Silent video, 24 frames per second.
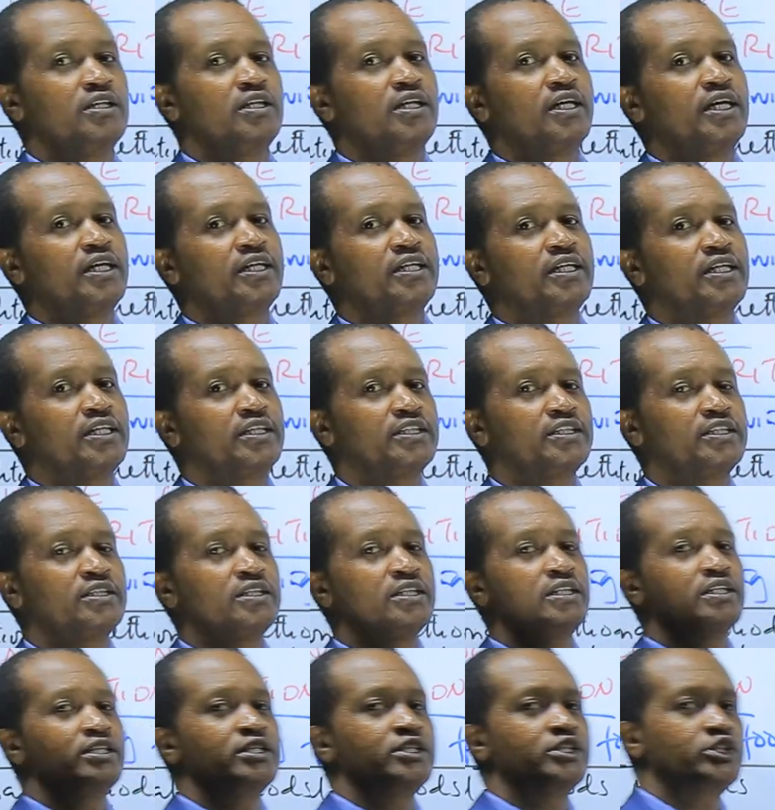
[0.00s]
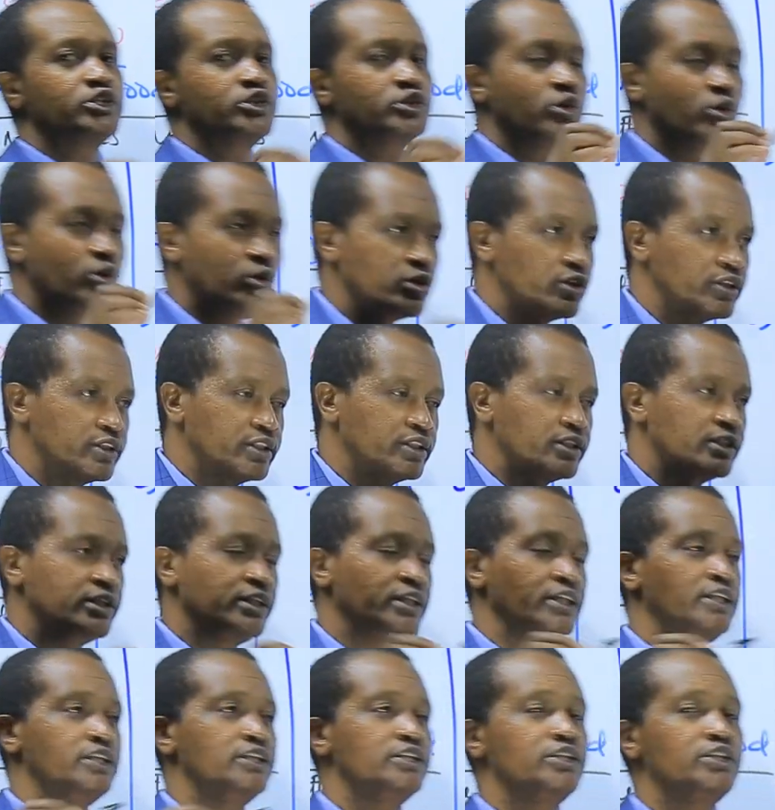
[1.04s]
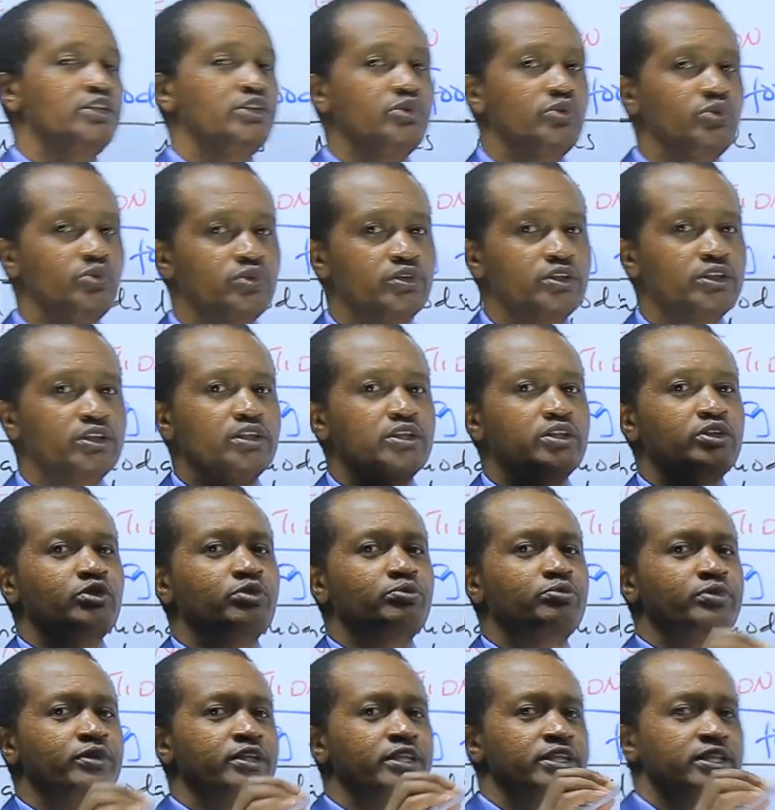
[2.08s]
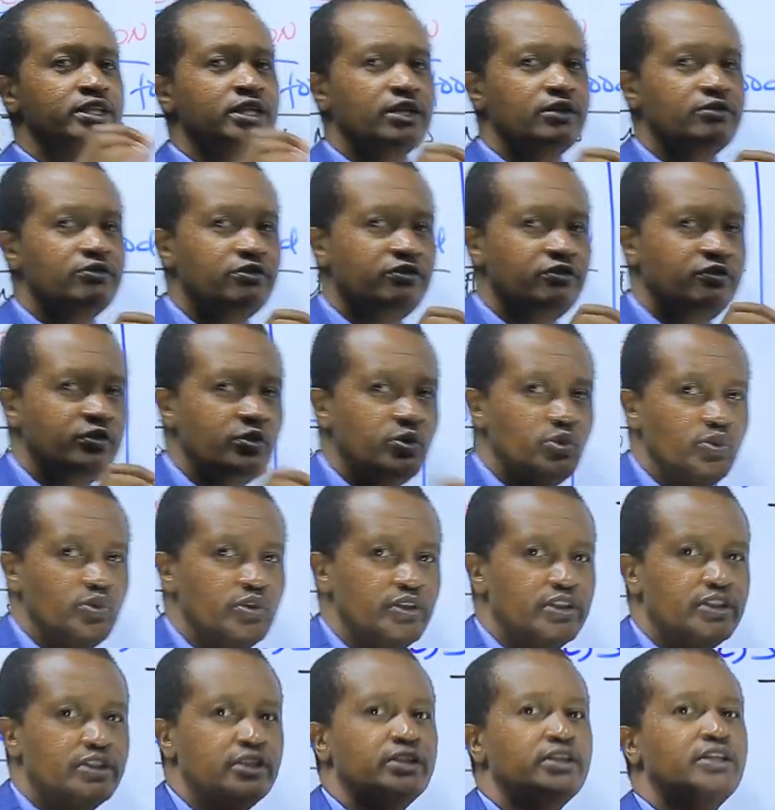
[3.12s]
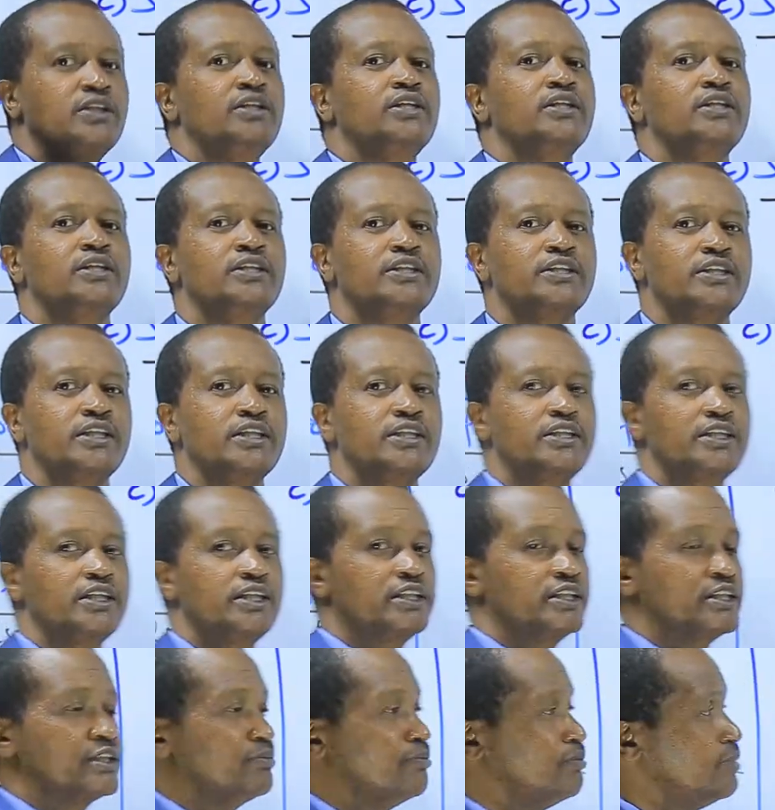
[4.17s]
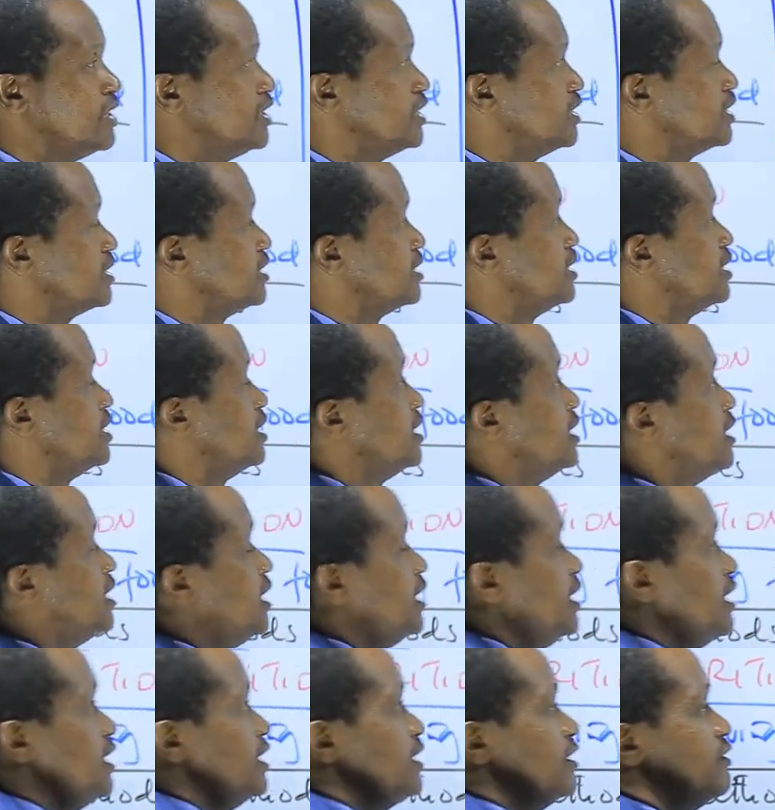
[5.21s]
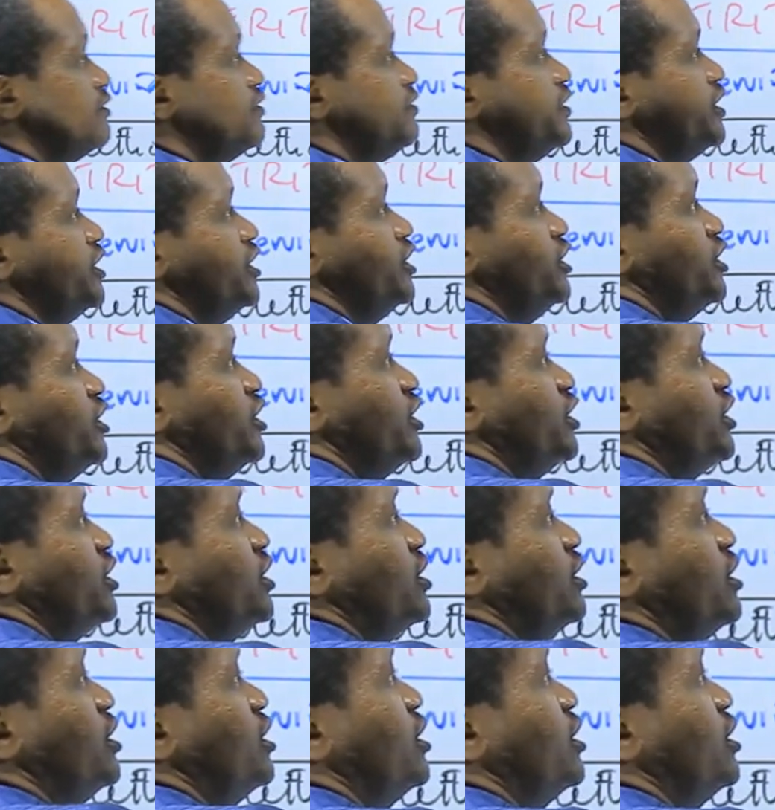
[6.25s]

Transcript: Learners, salt is used to preserve foods such as meat and fish.